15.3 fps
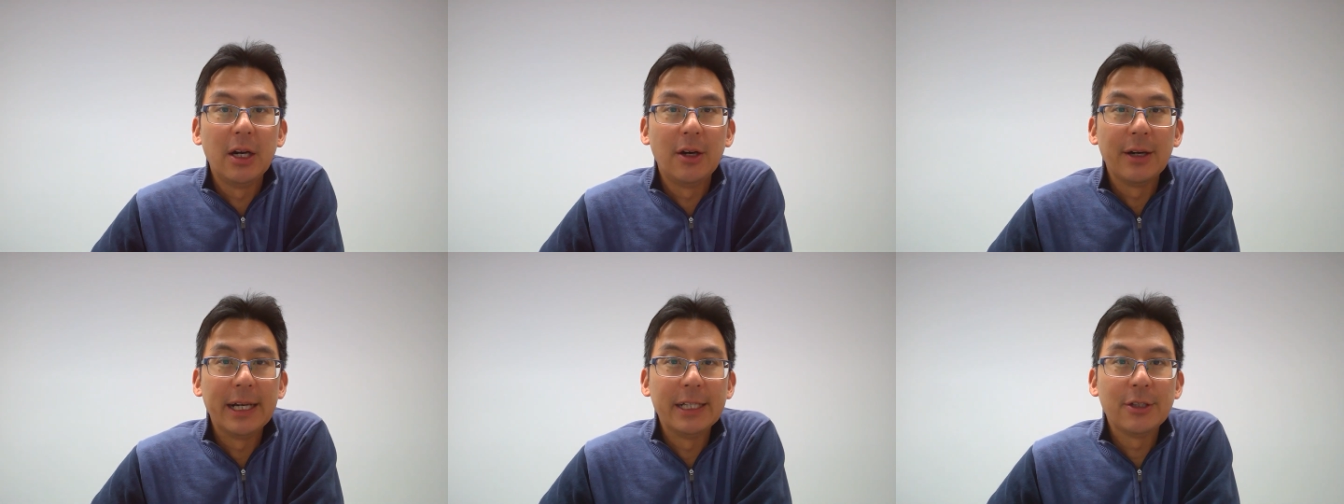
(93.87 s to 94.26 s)

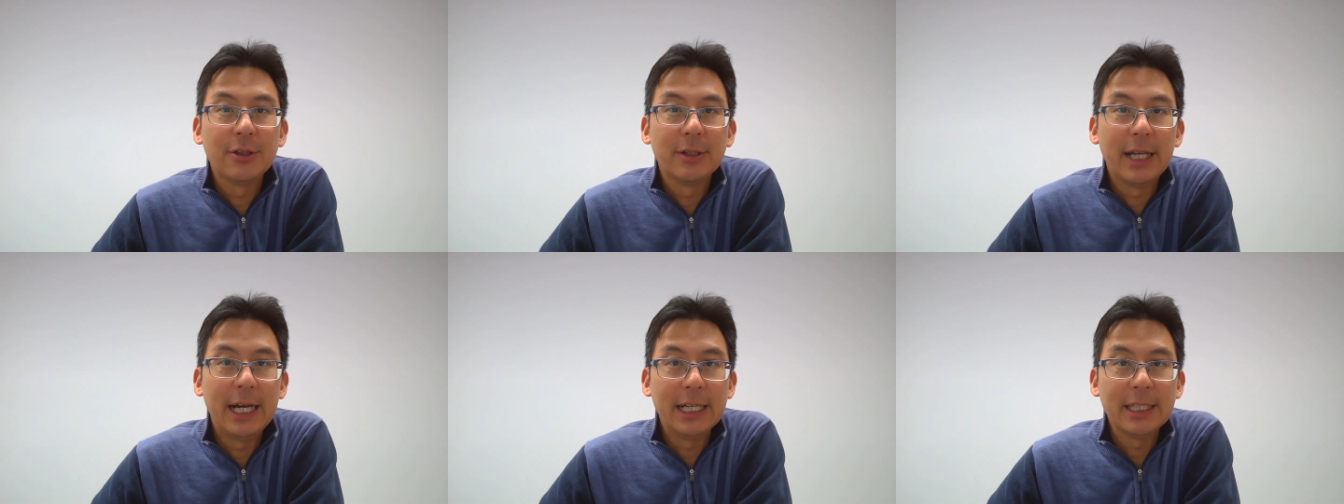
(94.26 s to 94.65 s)
Okay,
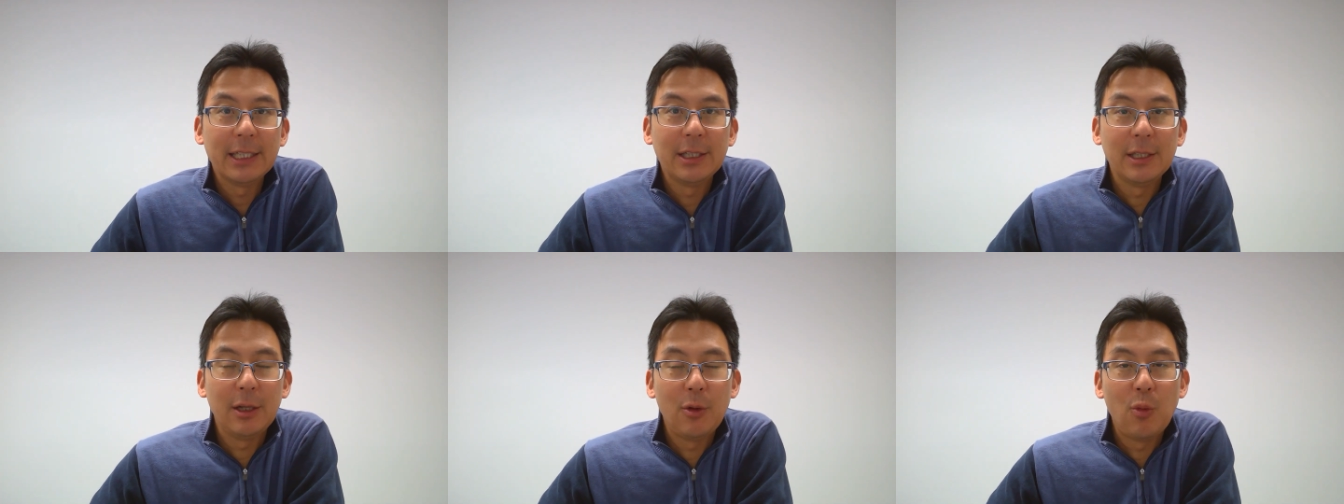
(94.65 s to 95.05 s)
so
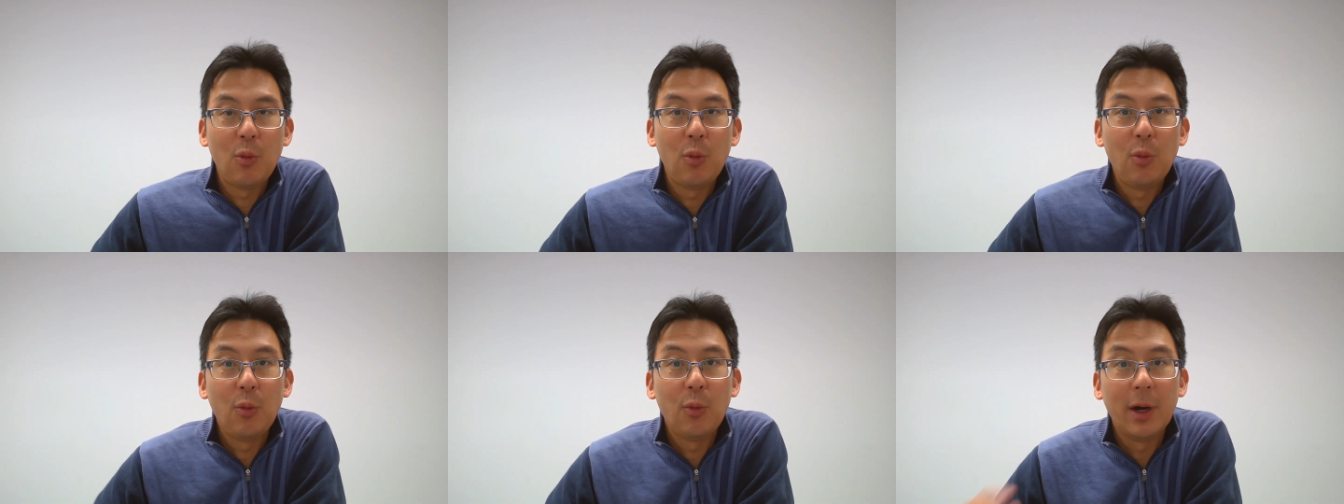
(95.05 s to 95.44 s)
that's
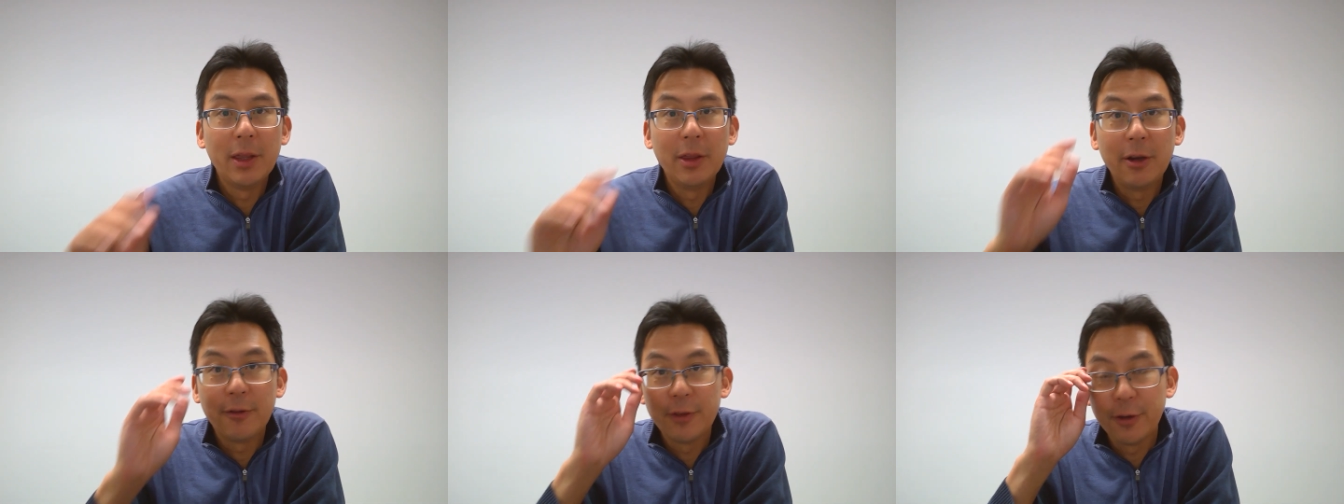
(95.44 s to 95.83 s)

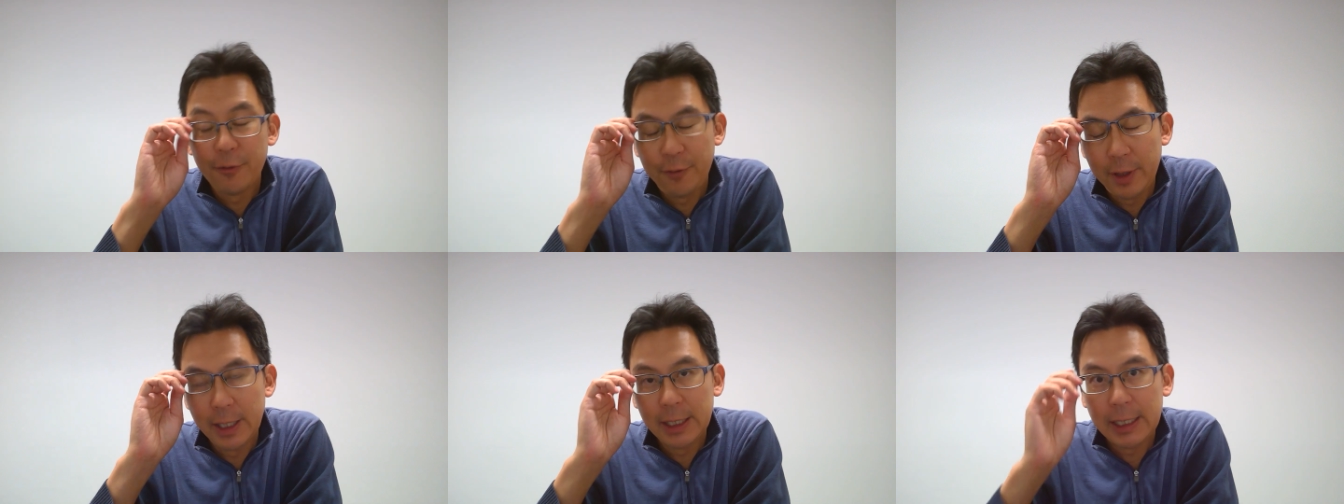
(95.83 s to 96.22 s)
one of the
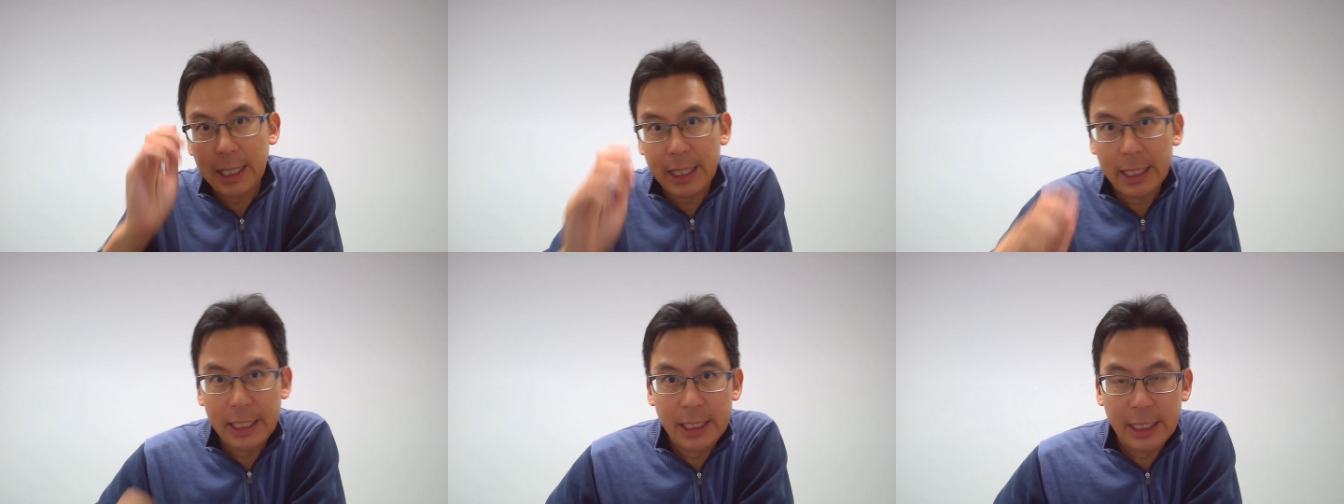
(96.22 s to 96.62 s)
things
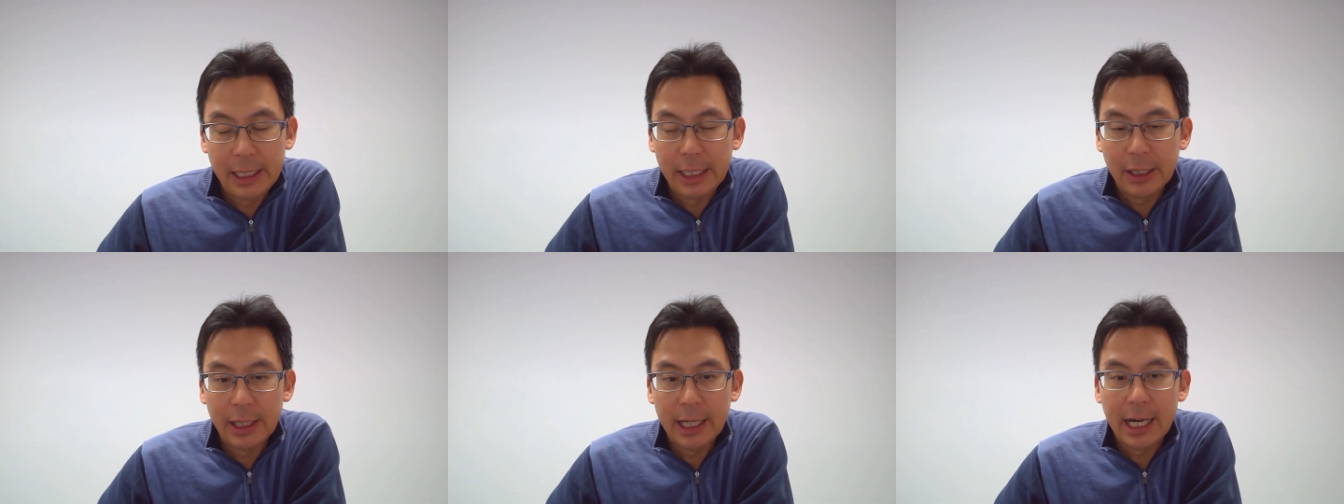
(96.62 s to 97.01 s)
that
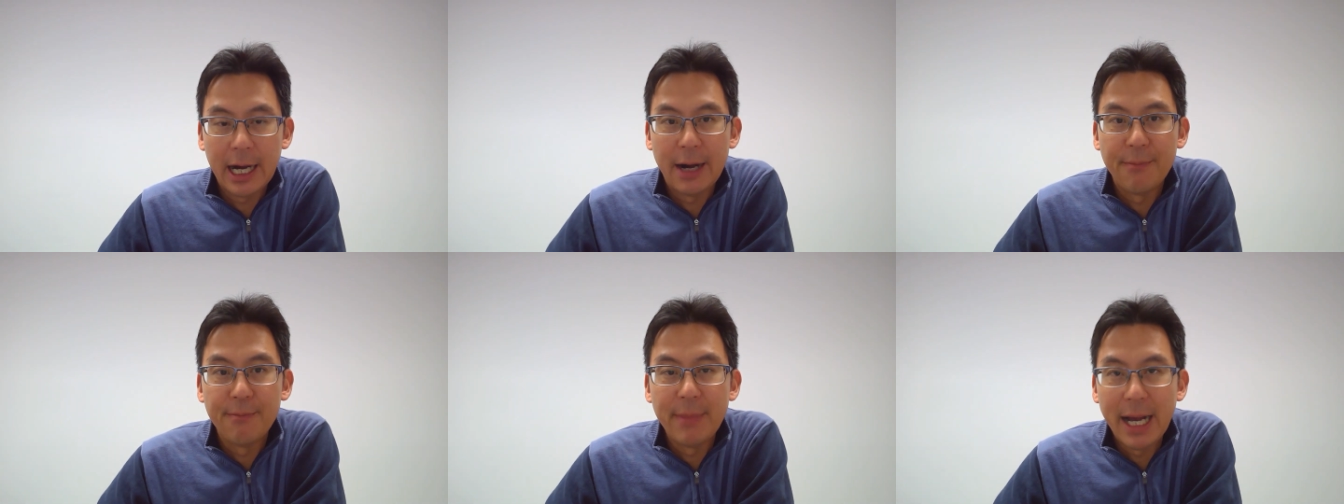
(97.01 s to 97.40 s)
he
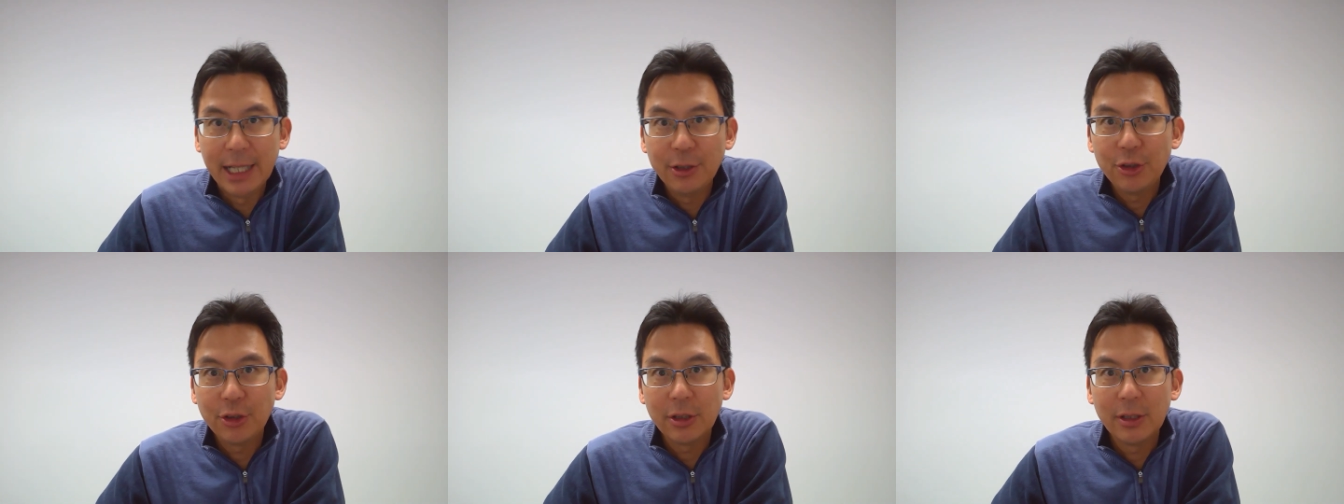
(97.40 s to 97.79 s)

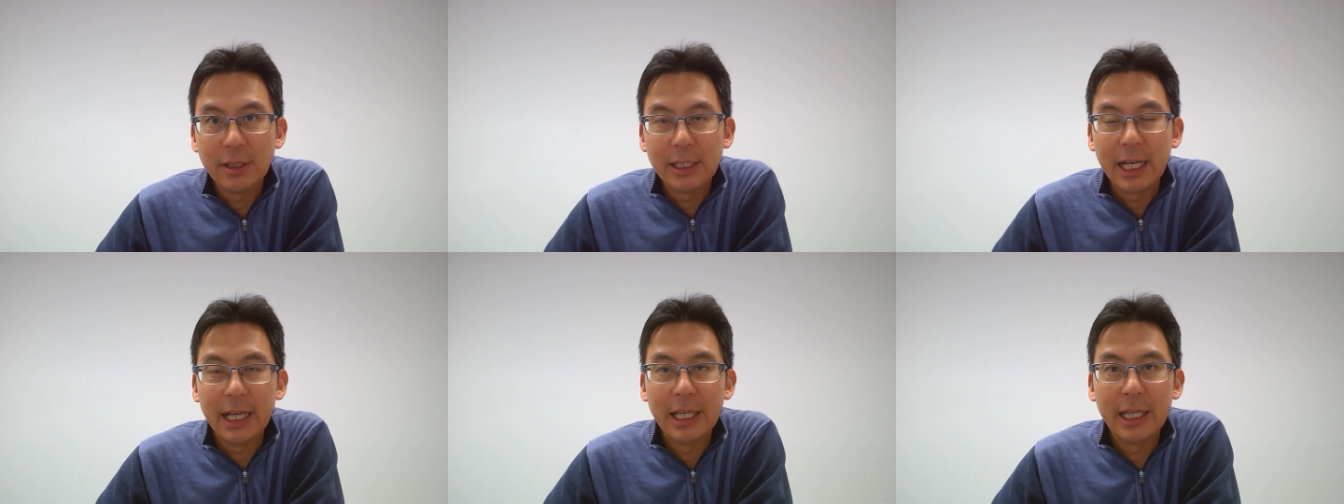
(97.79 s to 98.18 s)

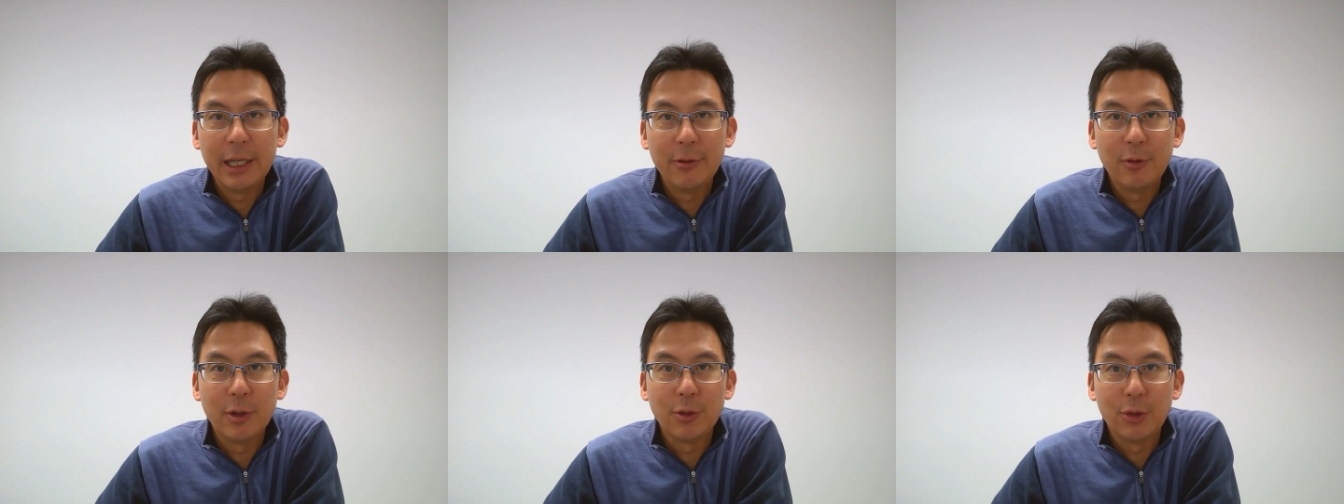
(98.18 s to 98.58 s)
mentioned that
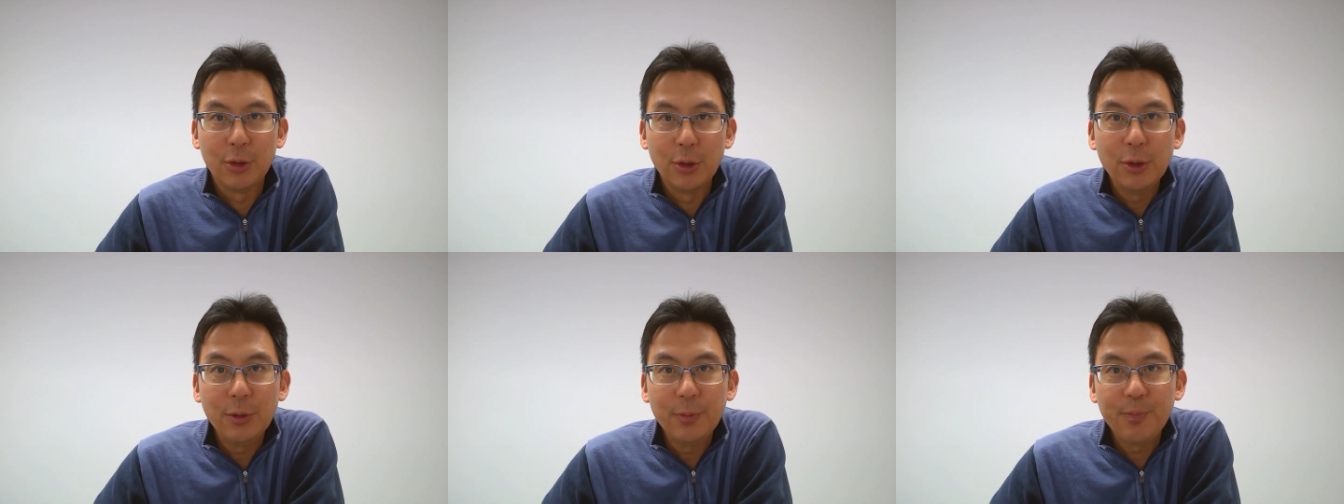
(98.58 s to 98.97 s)
he will
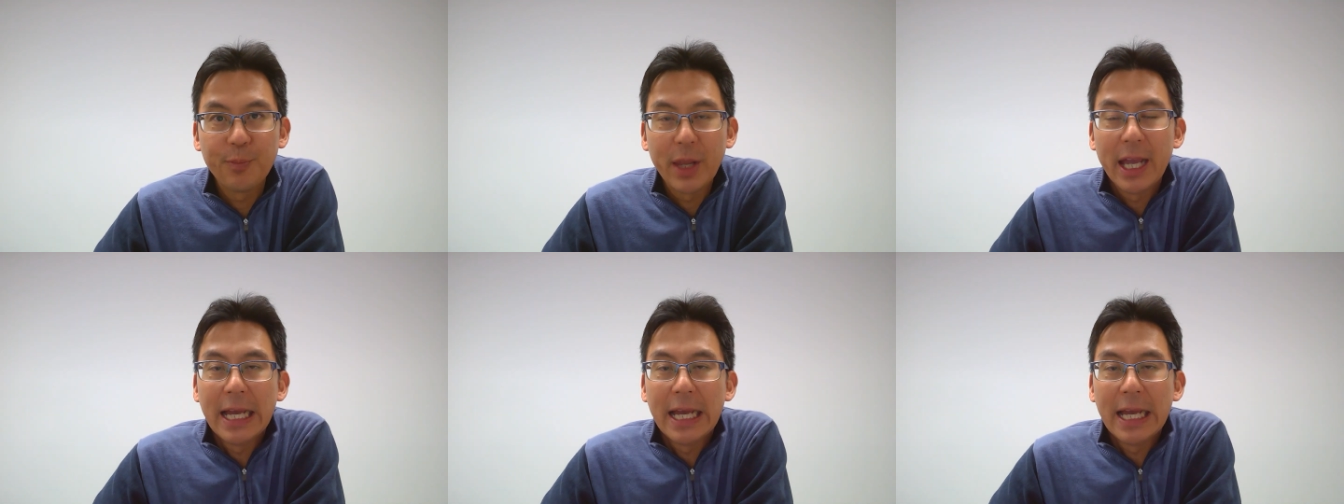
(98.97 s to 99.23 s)
do.